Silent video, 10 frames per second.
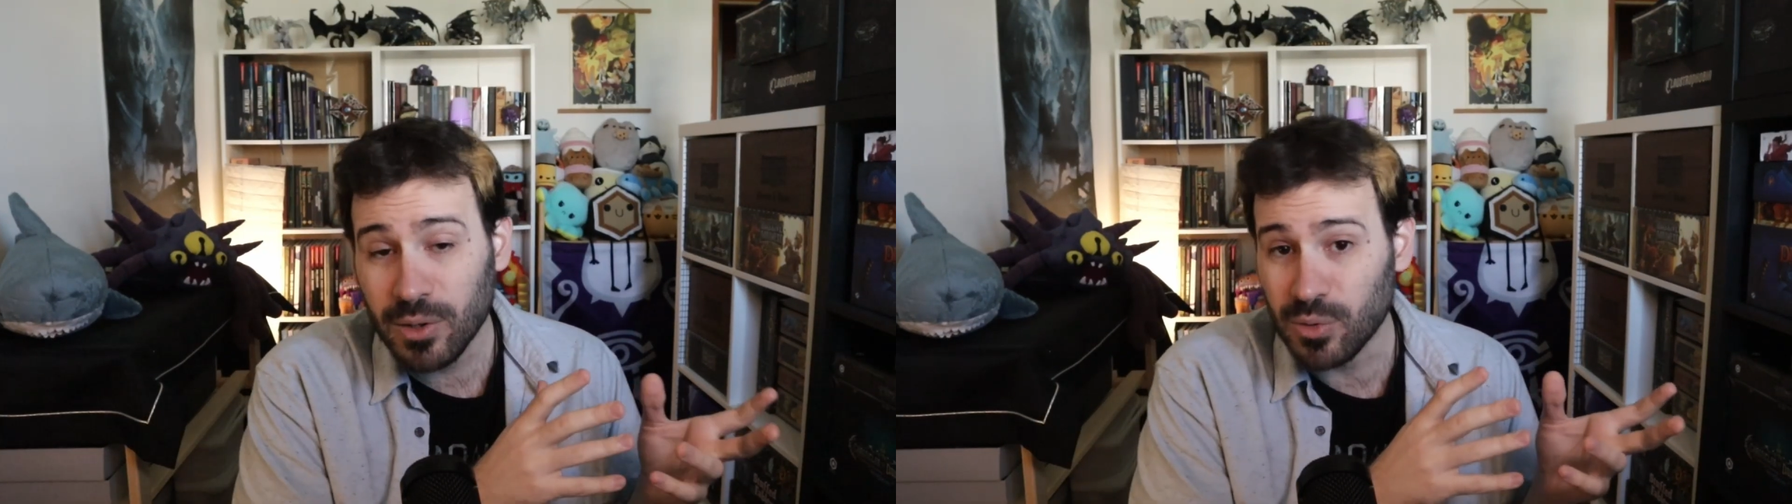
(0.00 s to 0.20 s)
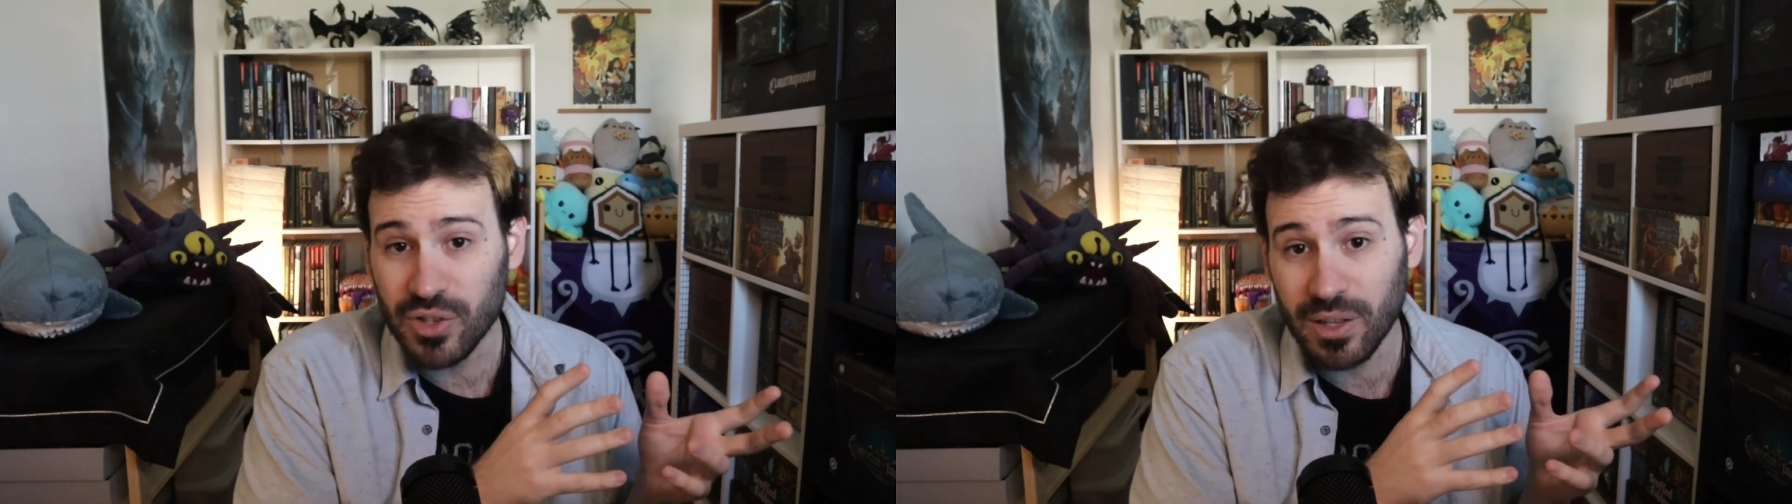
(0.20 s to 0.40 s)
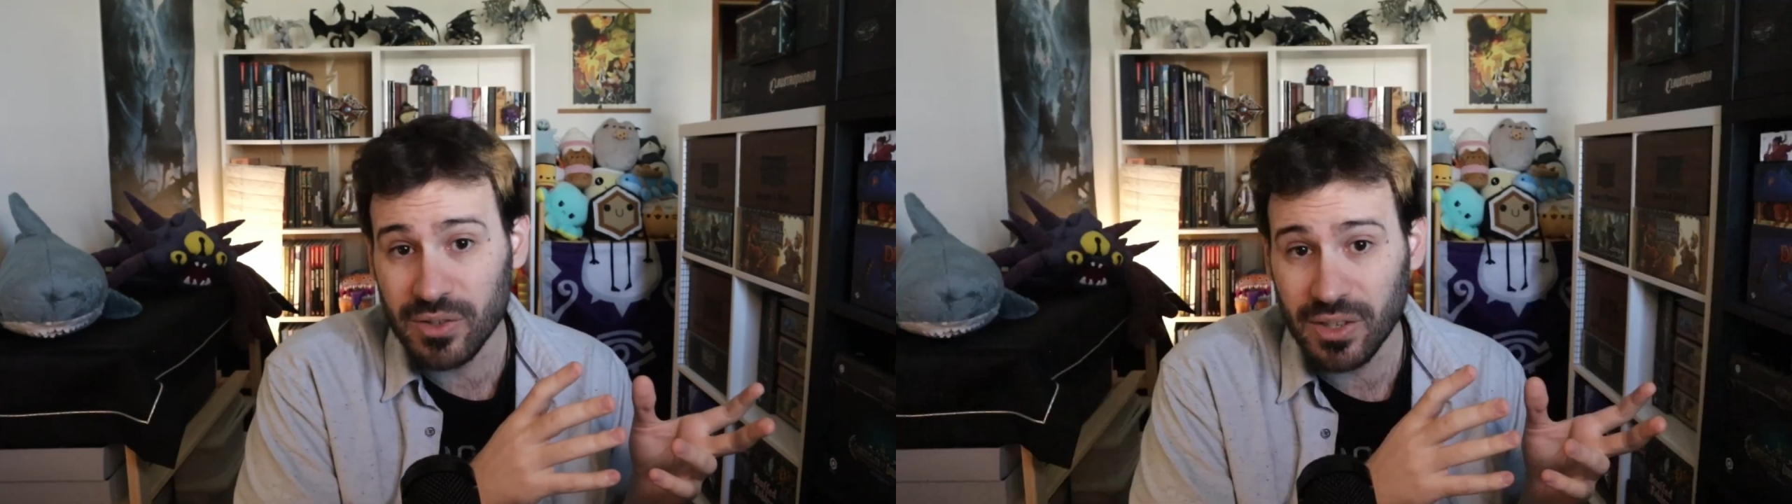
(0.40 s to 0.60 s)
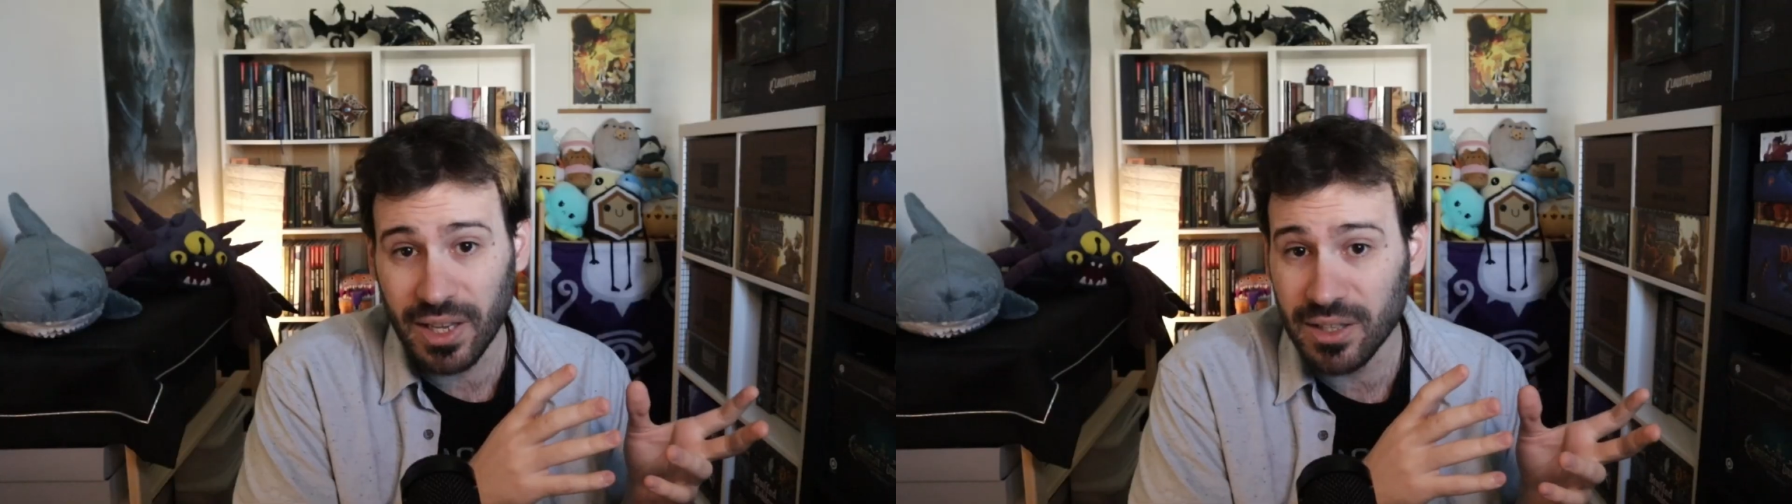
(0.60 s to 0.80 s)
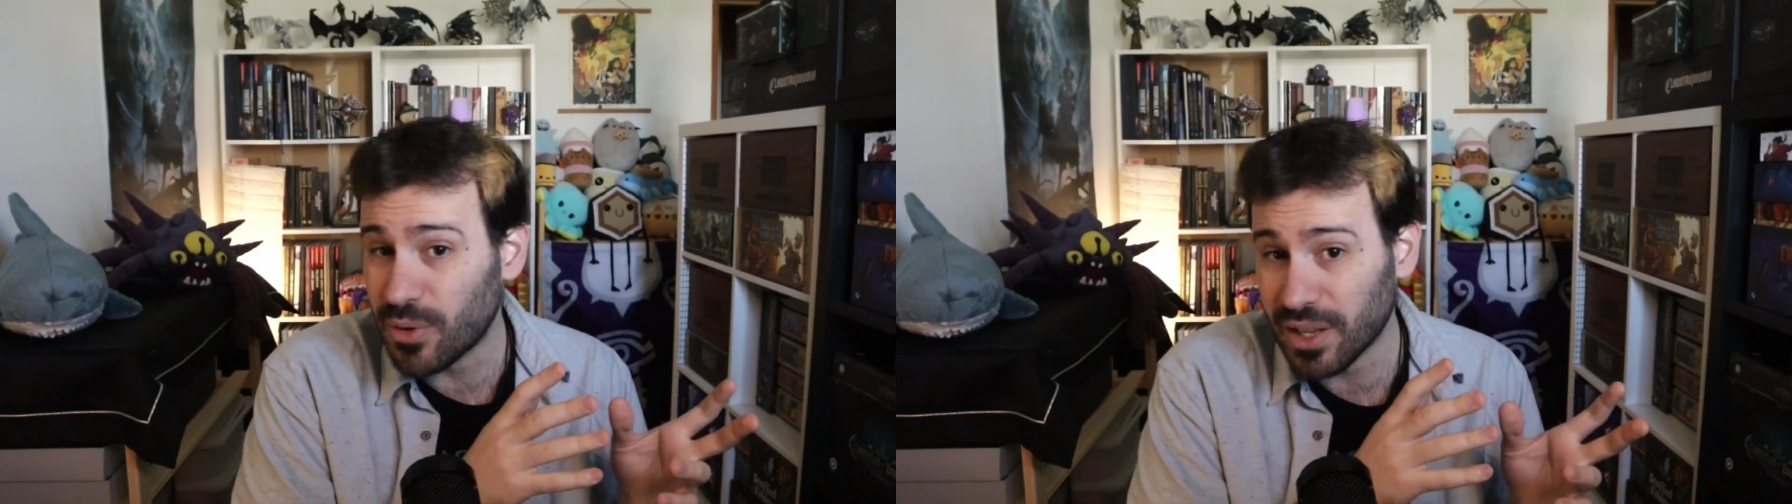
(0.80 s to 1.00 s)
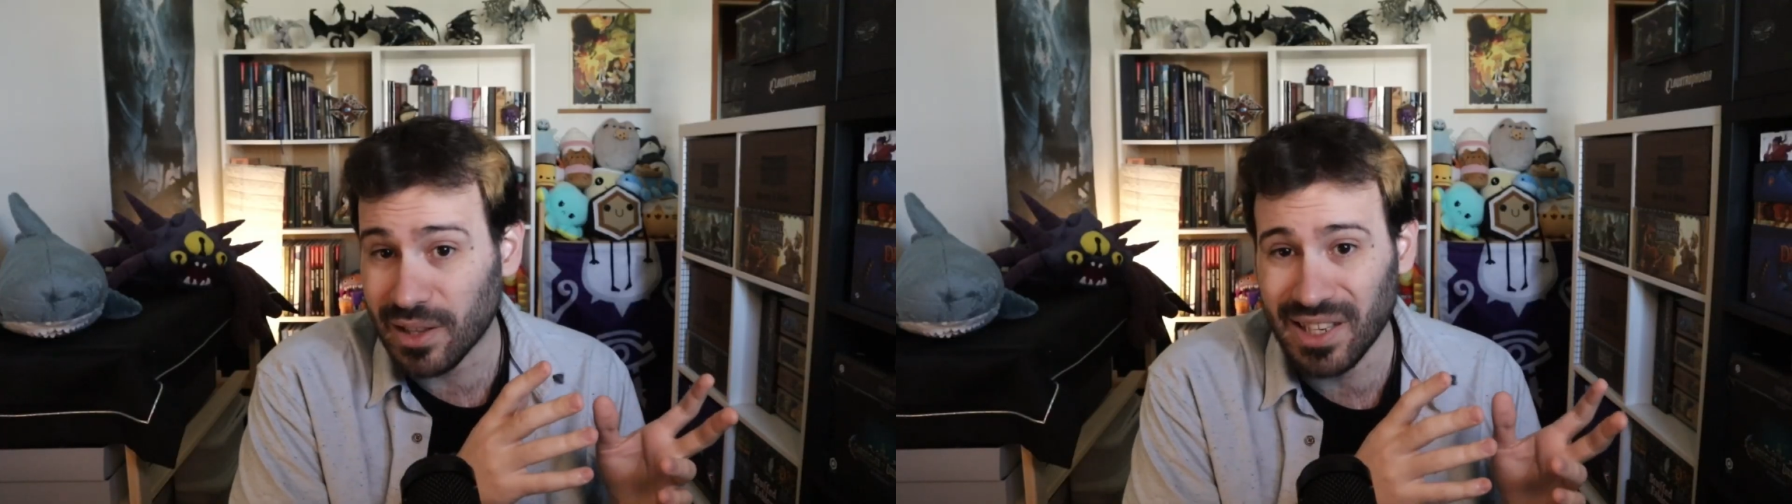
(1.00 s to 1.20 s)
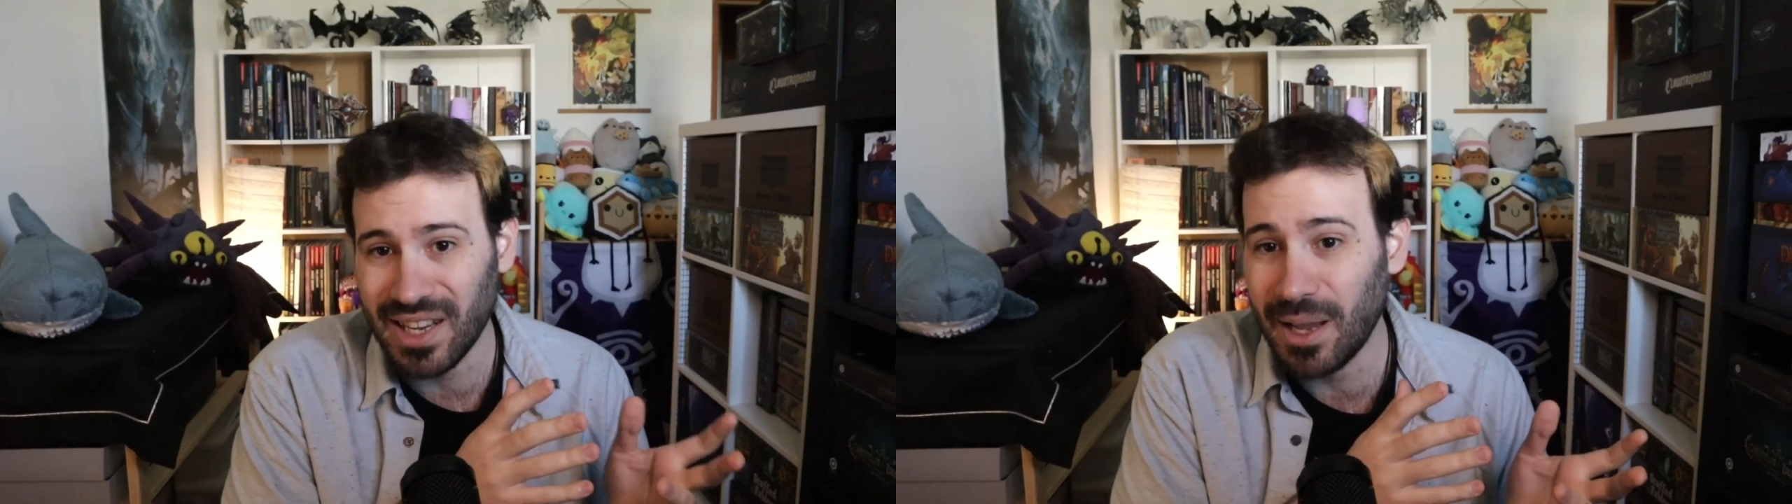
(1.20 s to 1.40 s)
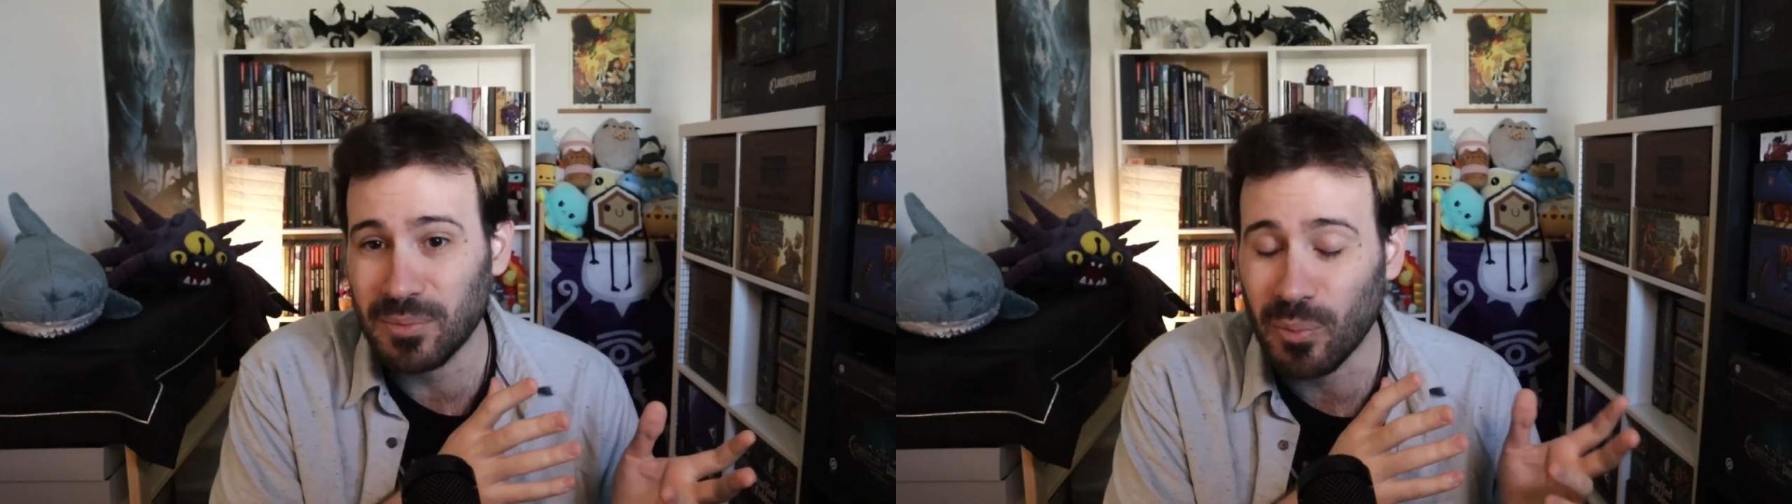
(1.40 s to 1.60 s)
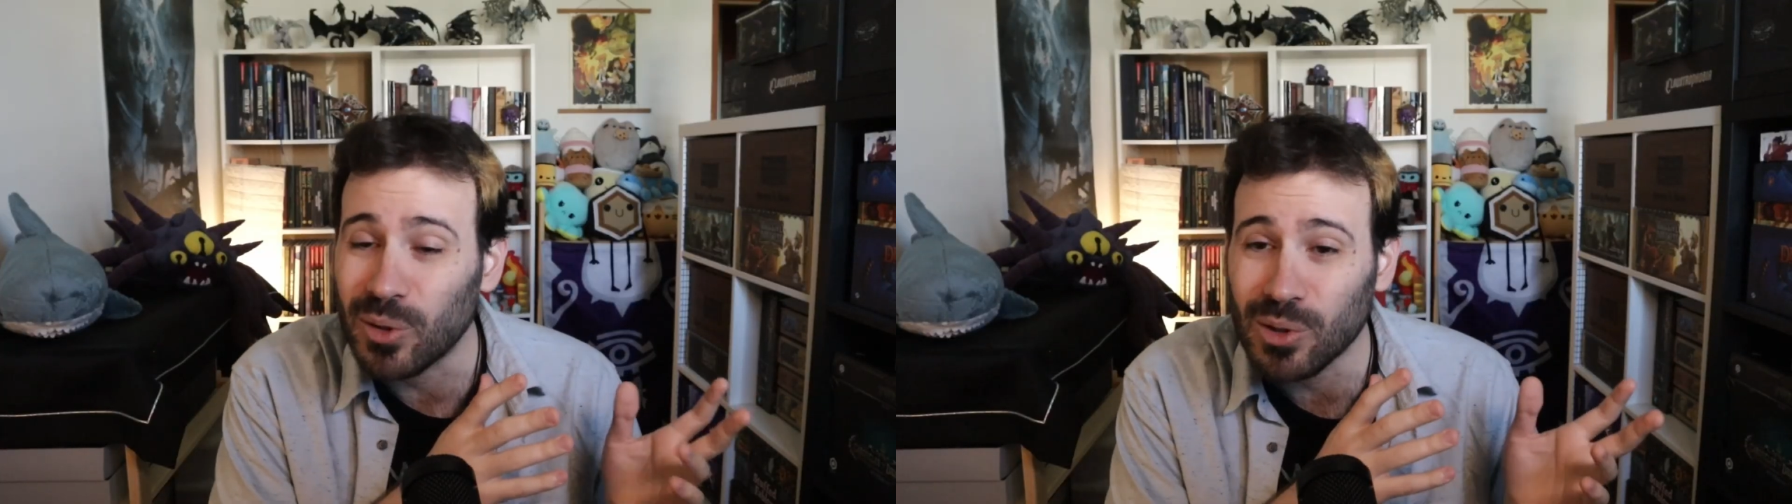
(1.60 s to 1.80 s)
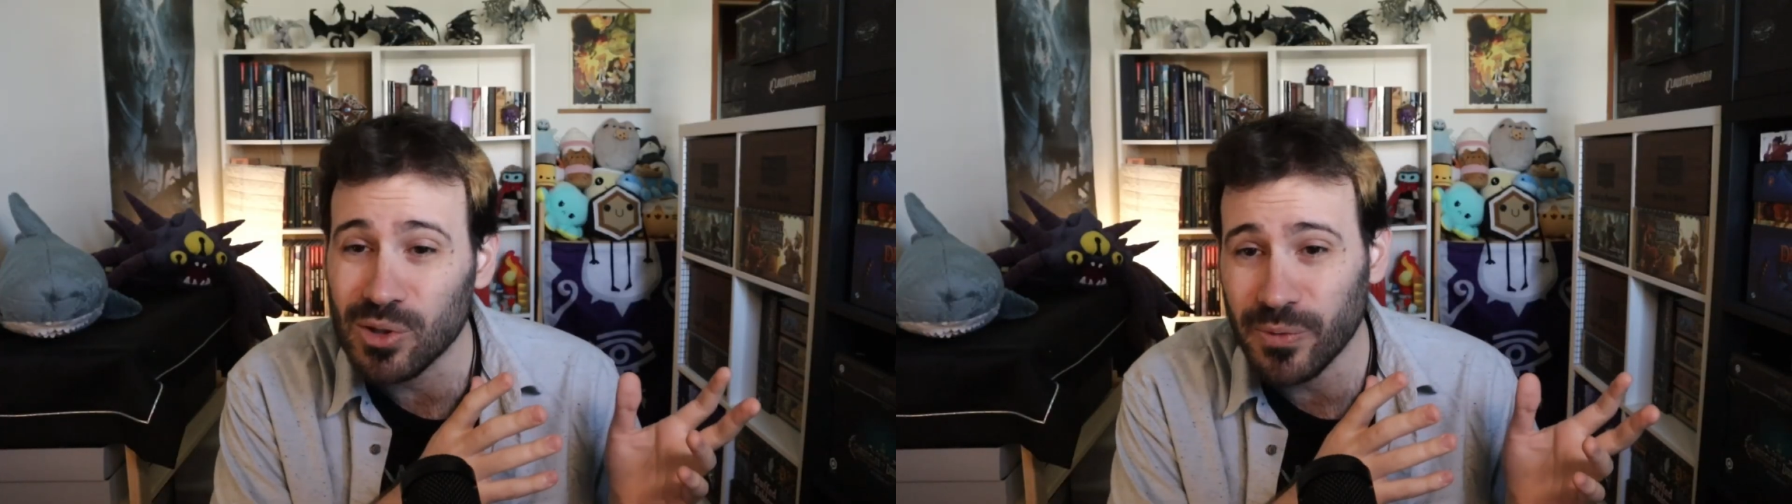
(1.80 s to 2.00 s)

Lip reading: who sells intricately named bottles